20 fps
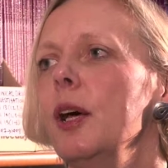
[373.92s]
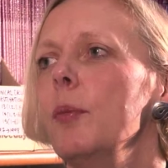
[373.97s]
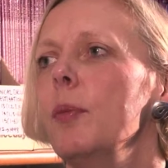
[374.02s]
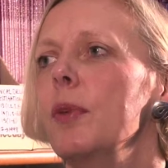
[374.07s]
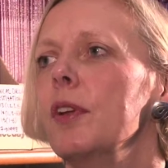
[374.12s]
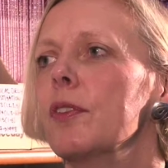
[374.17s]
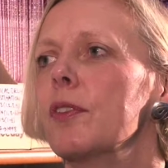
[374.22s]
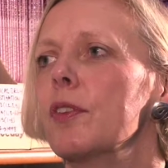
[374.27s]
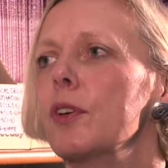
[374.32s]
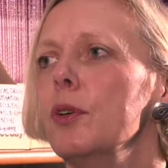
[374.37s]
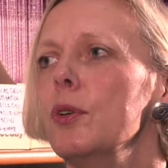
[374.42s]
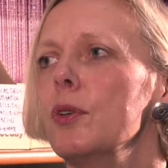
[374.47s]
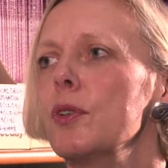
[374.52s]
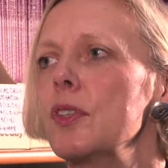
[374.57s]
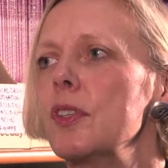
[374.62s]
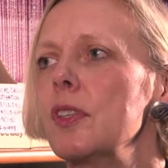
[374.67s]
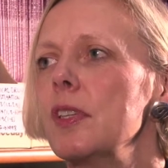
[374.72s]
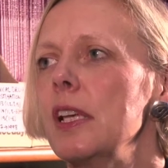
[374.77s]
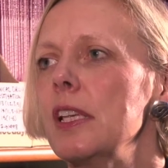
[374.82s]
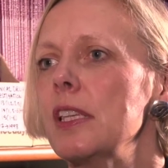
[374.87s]
But of
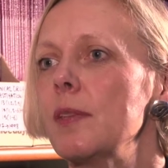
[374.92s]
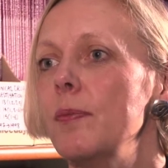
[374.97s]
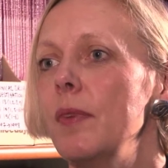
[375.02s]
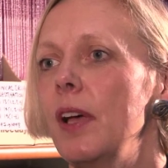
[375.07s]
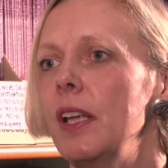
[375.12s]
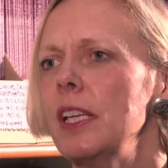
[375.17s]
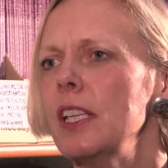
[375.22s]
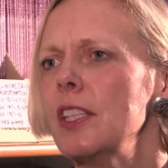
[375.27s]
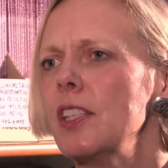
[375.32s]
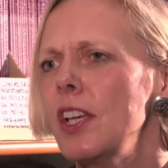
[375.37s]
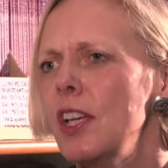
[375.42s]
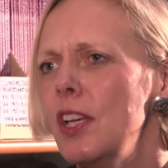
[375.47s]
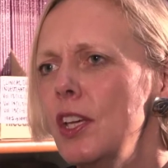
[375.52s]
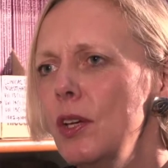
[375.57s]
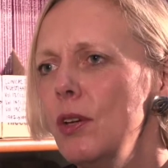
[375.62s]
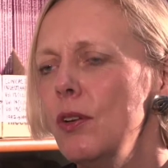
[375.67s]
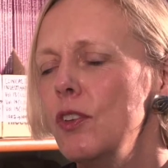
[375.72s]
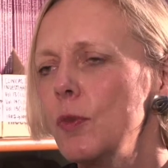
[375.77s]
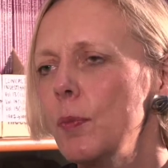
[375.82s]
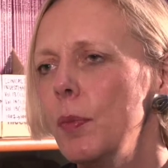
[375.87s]
course, it's a
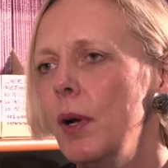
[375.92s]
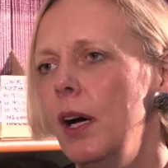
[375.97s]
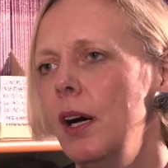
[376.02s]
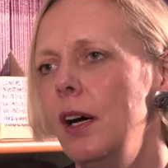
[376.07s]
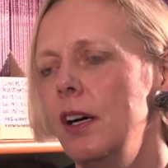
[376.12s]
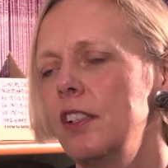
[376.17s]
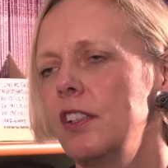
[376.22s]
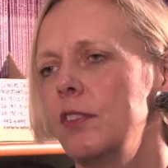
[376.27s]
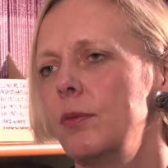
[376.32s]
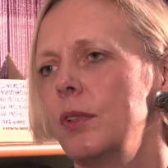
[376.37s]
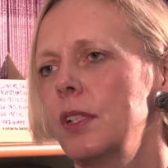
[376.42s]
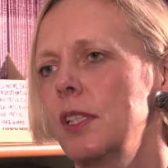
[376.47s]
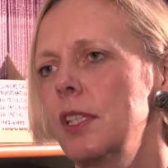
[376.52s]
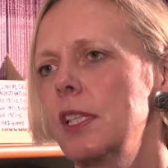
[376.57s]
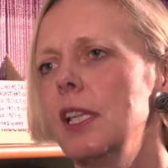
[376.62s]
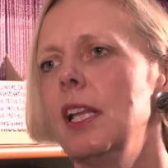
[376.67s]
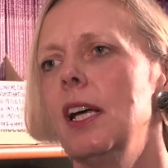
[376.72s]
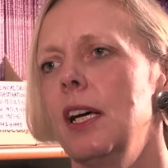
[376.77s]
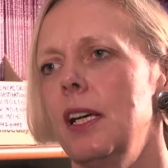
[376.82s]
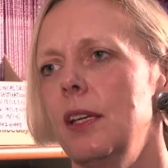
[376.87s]
huge part of
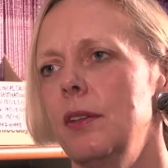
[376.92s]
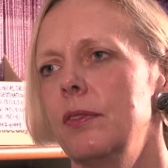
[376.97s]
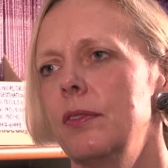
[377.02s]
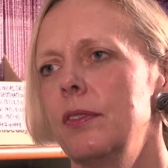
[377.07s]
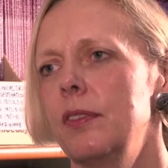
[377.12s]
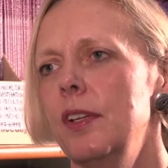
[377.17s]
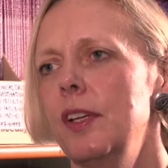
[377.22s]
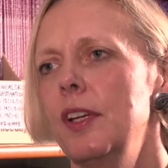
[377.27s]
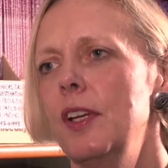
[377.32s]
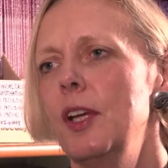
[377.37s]
one's life.